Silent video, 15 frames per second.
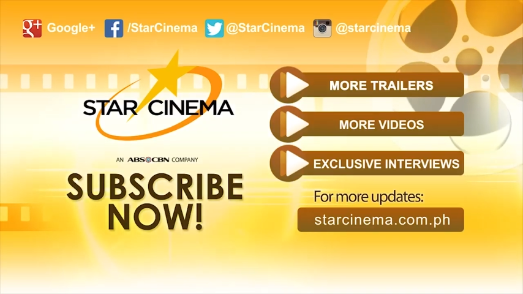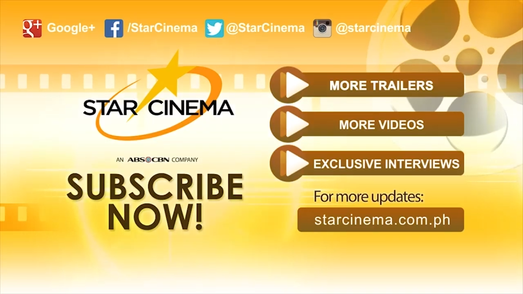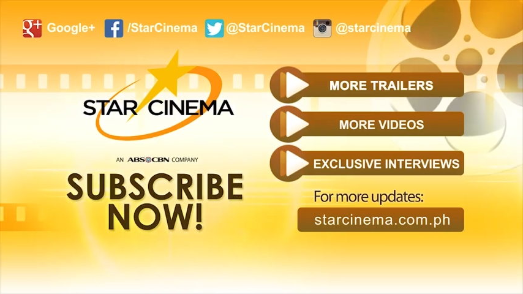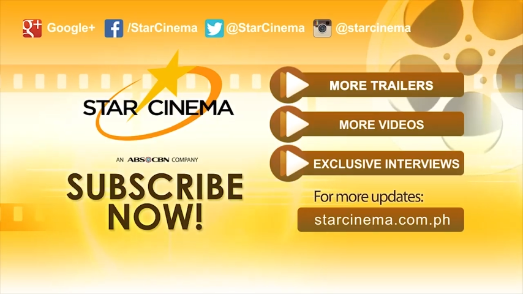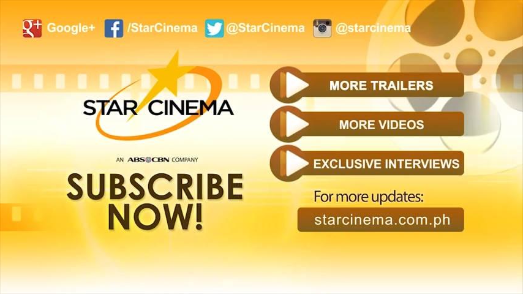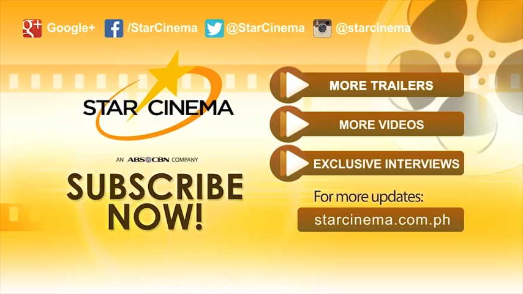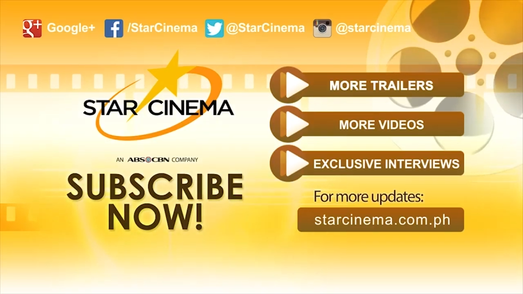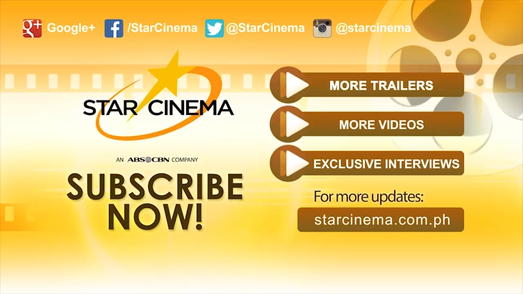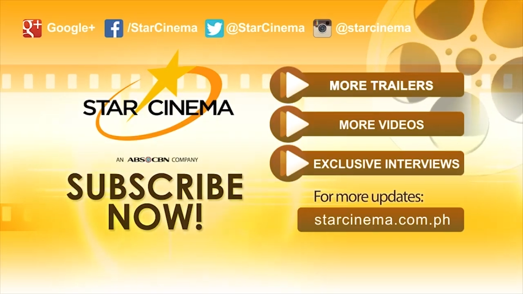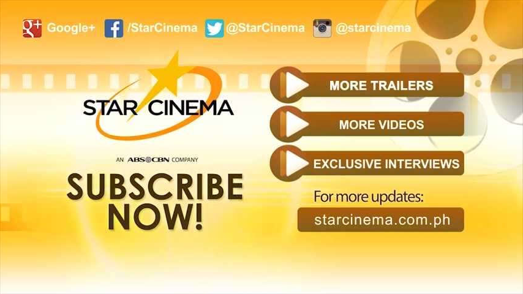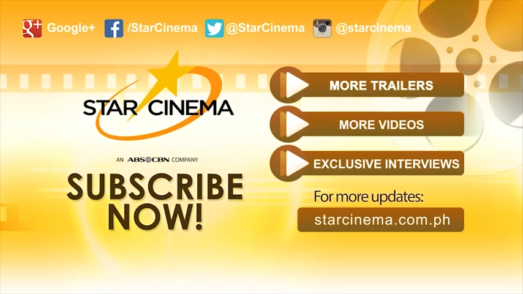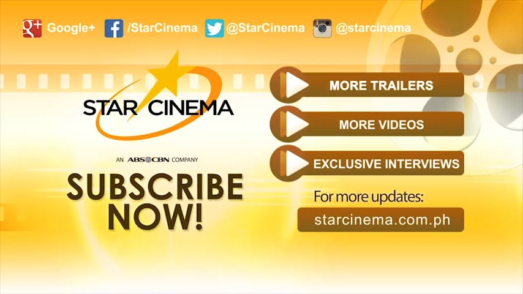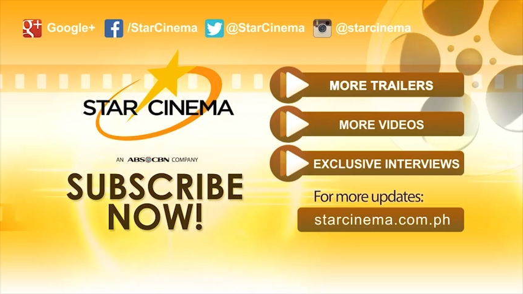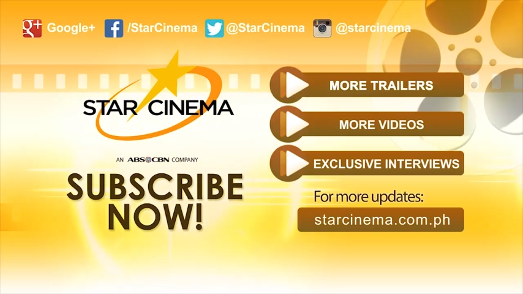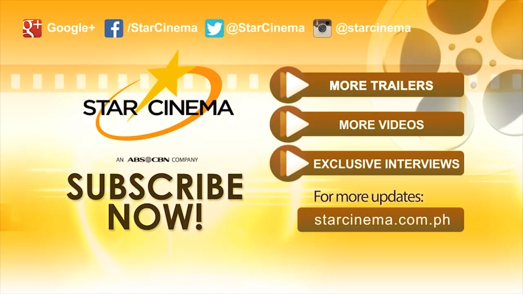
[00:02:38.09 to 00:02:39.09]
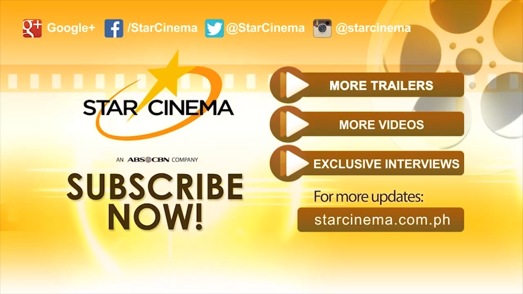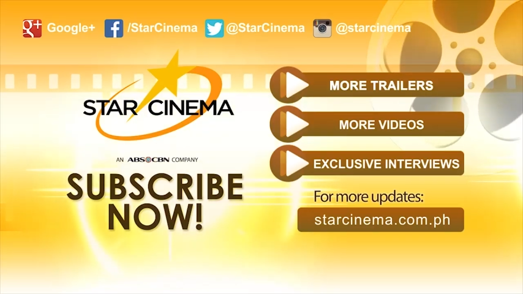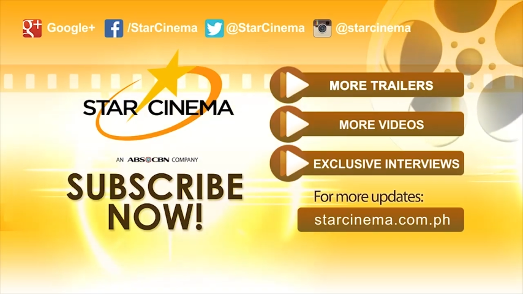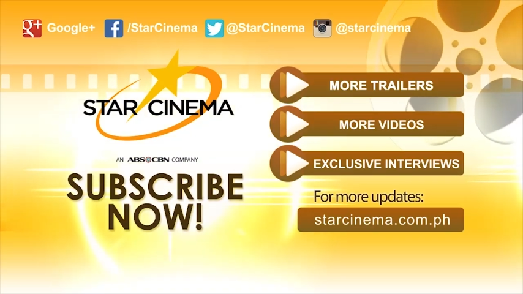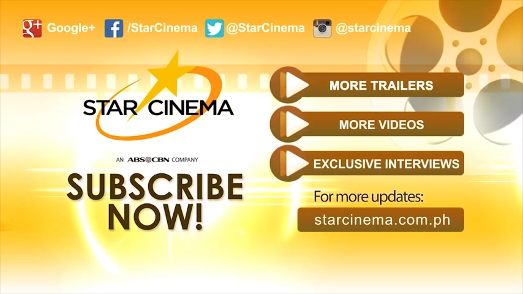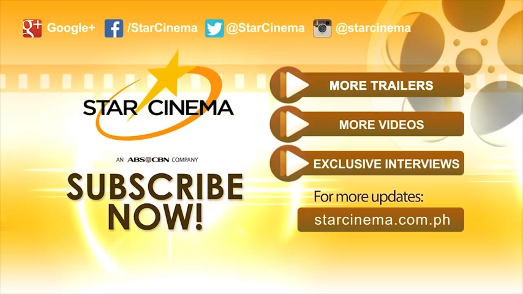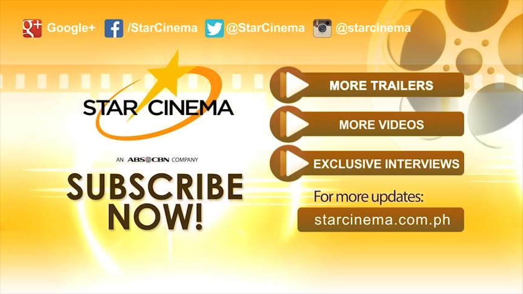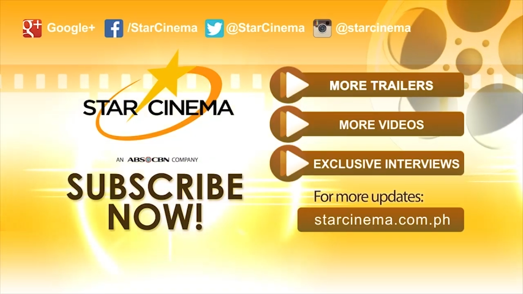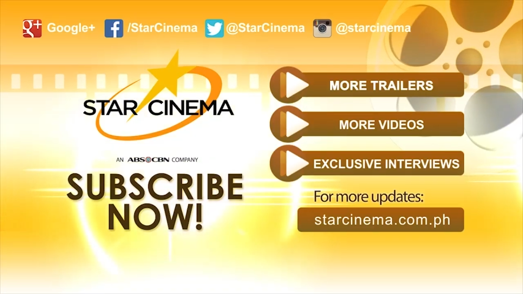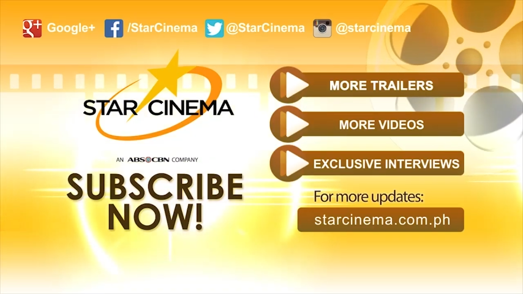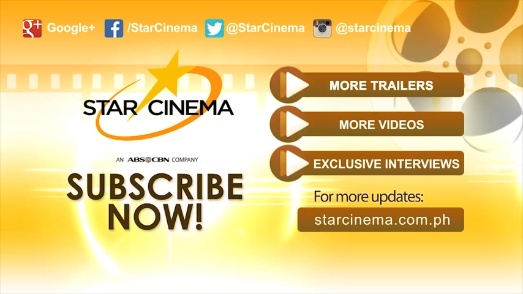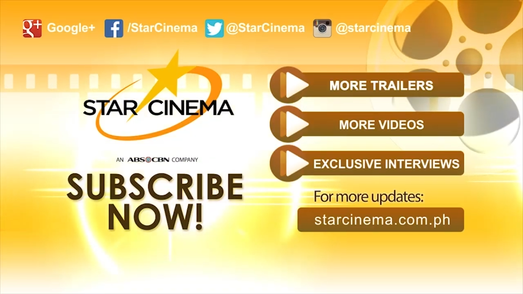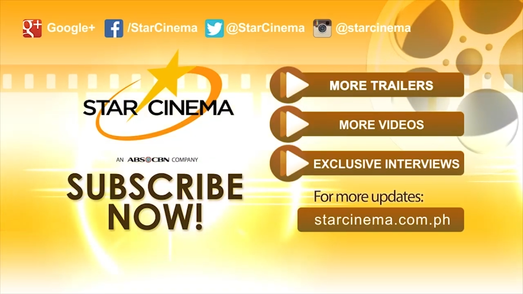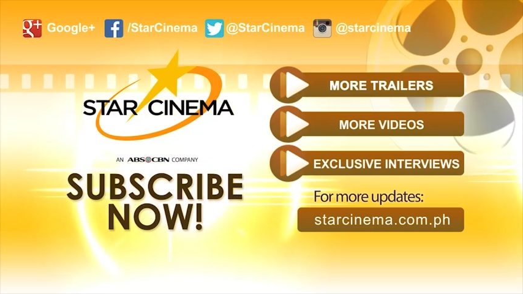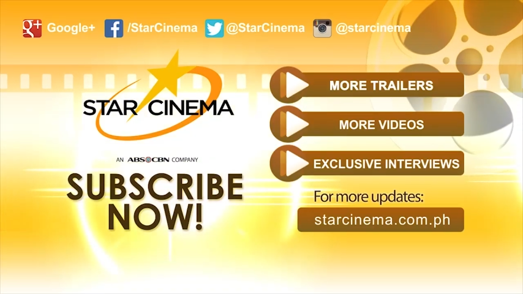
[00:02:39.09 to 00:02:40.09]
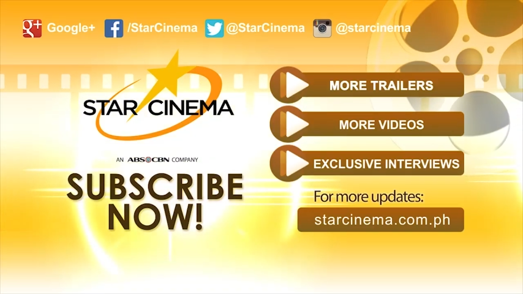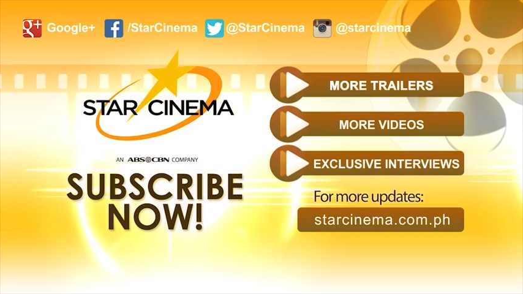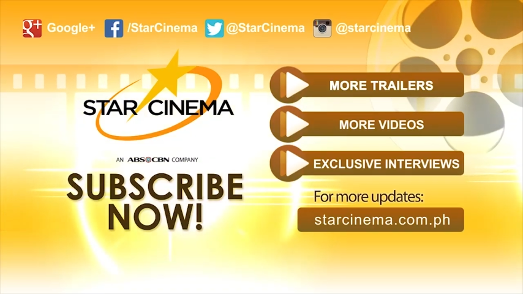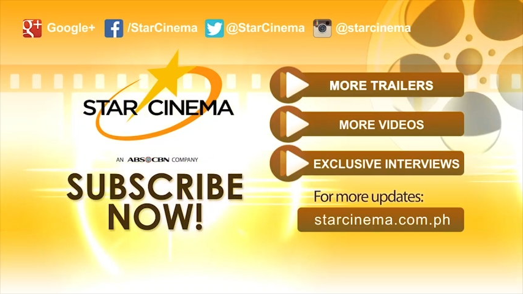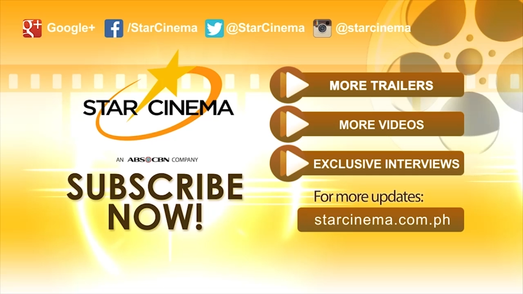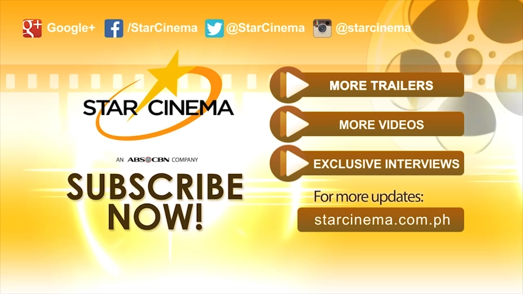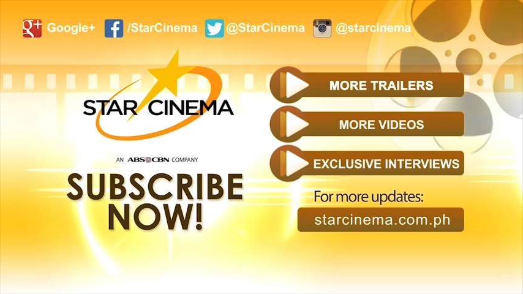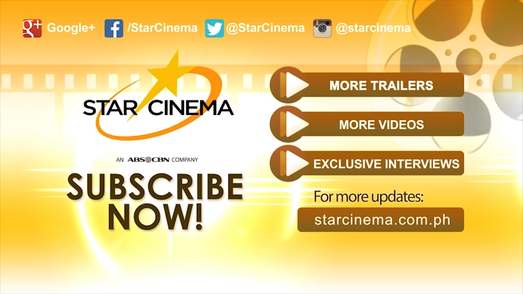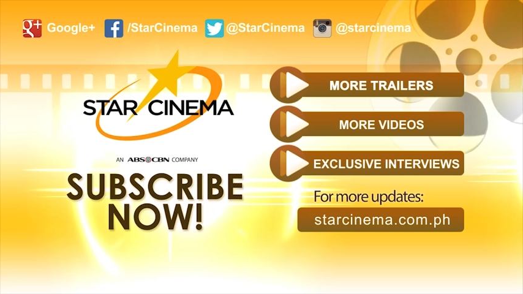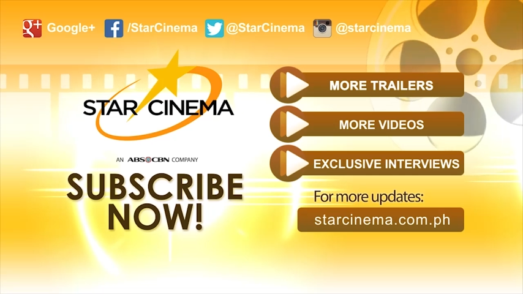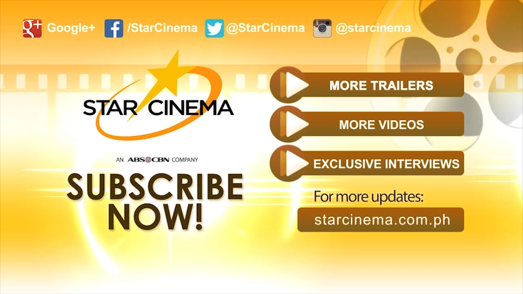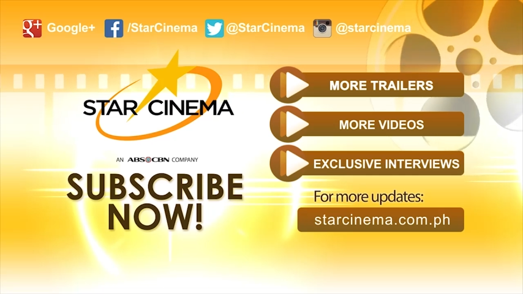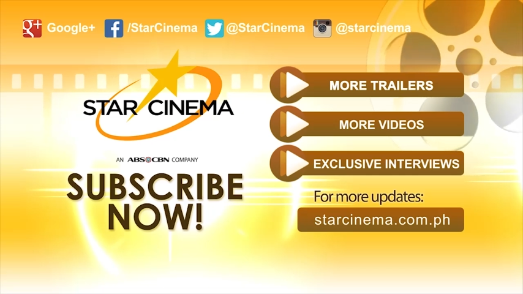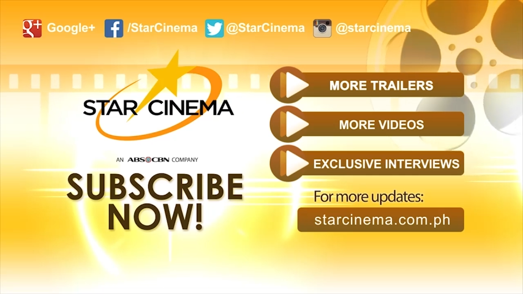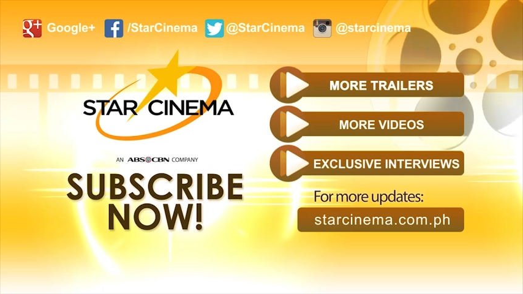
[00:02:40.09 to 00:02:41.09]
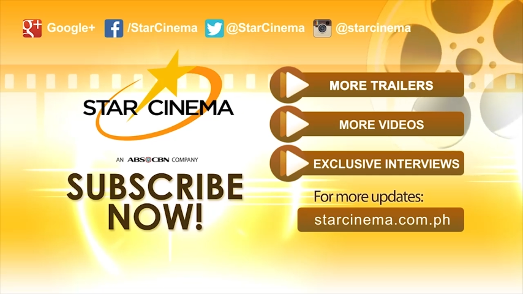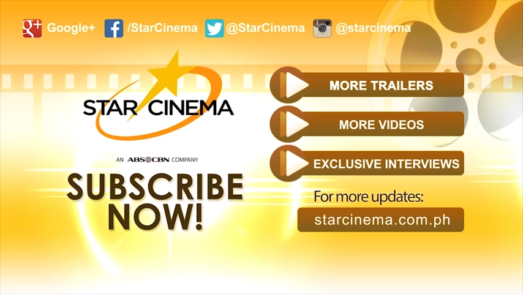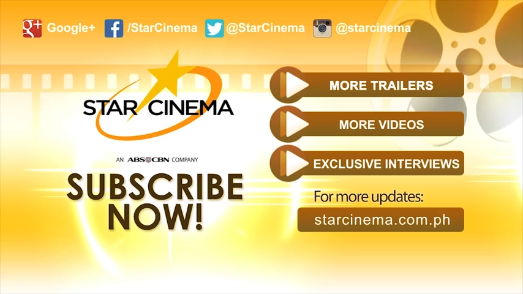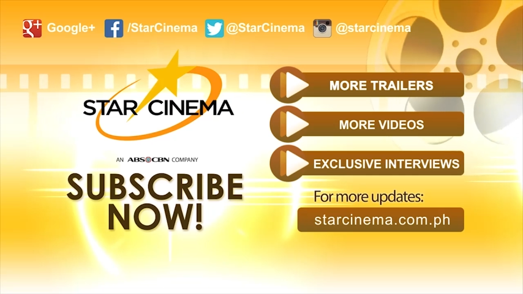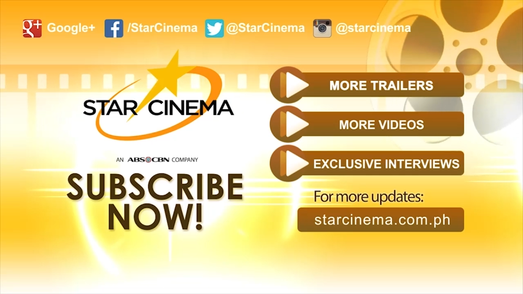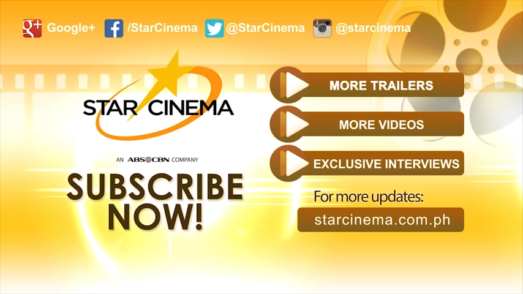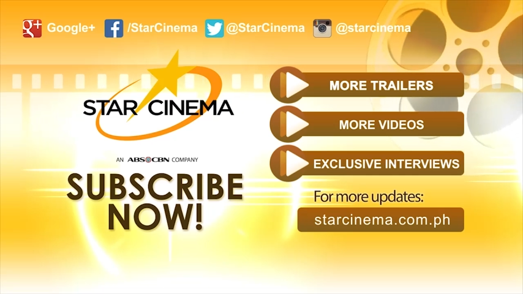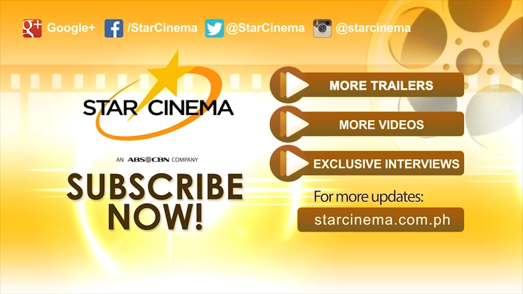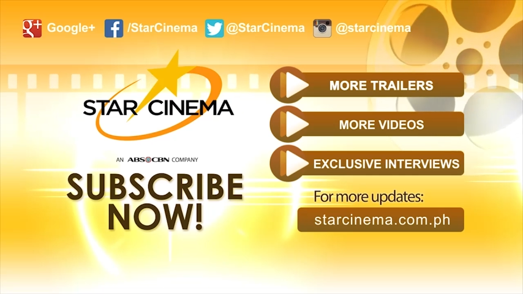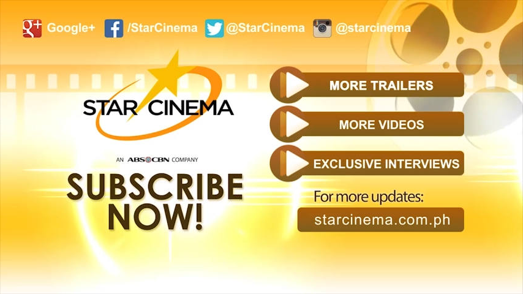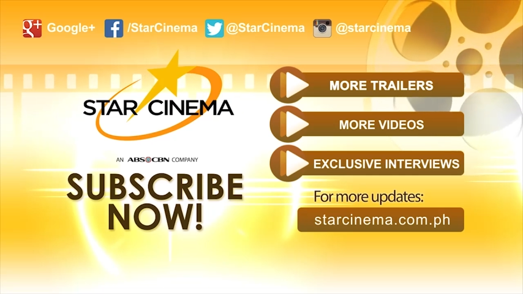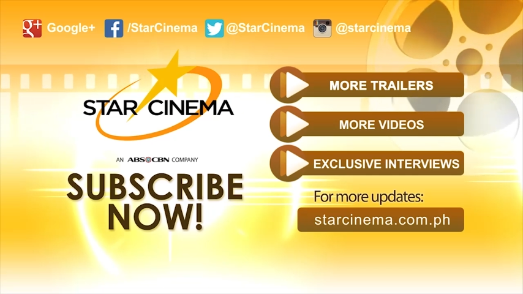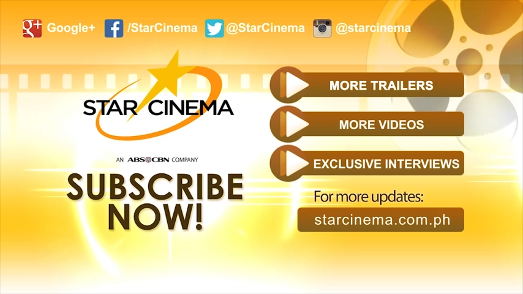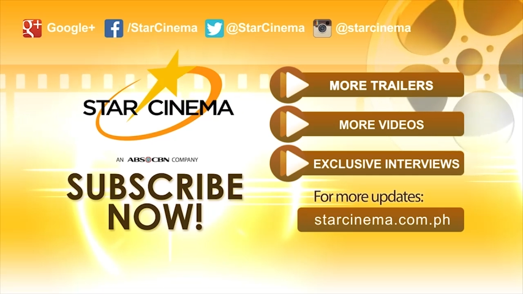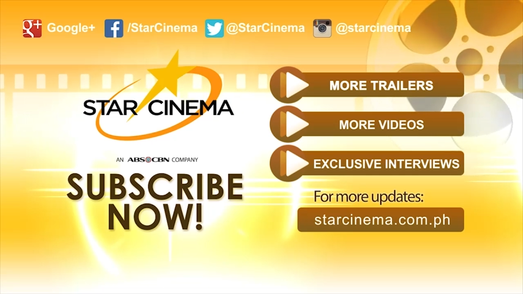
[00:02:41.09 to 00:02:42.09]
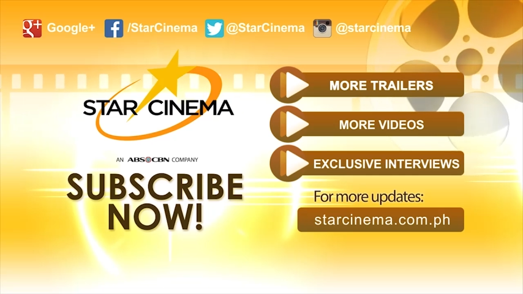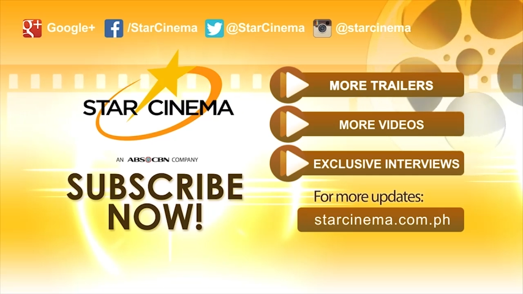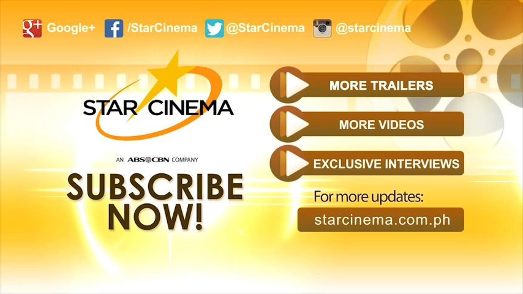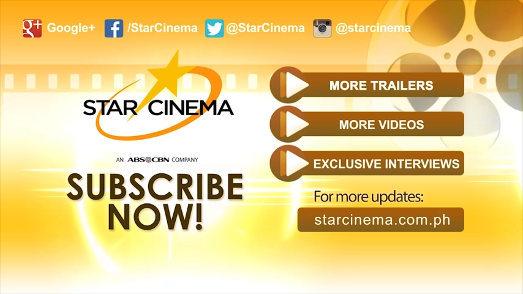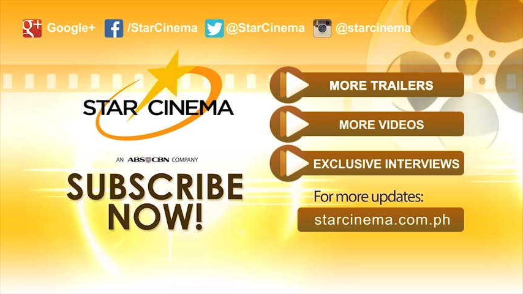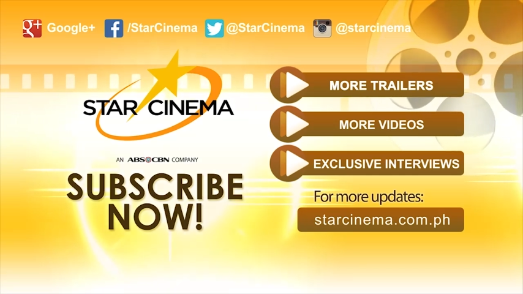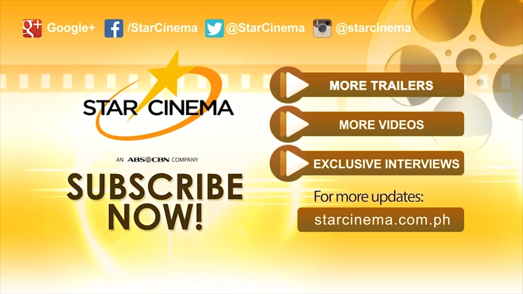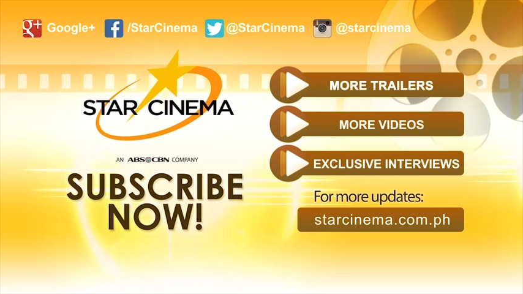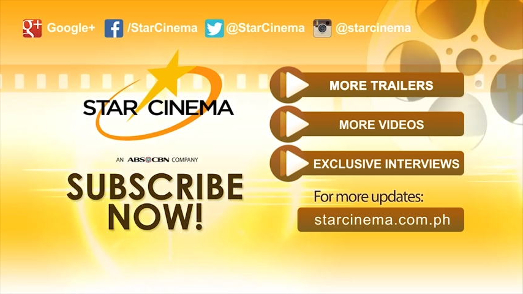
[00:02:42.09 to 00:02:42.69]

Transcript: [unreadable: no face in view]